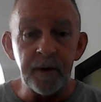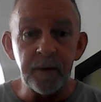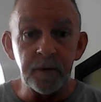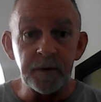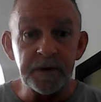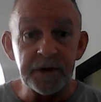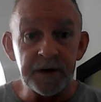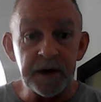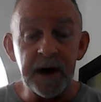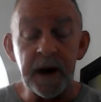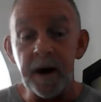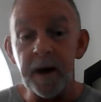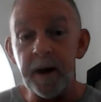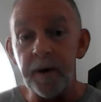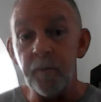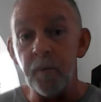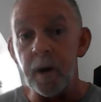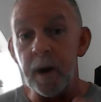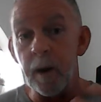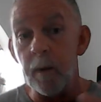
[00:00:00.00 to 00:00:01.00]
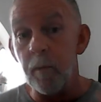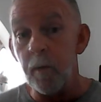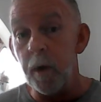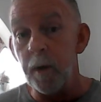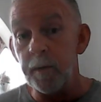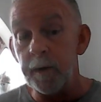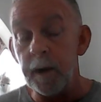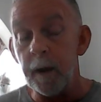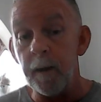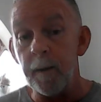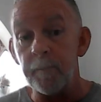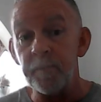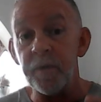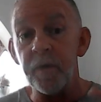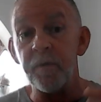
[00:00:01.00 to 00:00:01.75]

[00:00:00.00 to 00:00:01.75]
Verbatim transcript: It was scary when I woke up.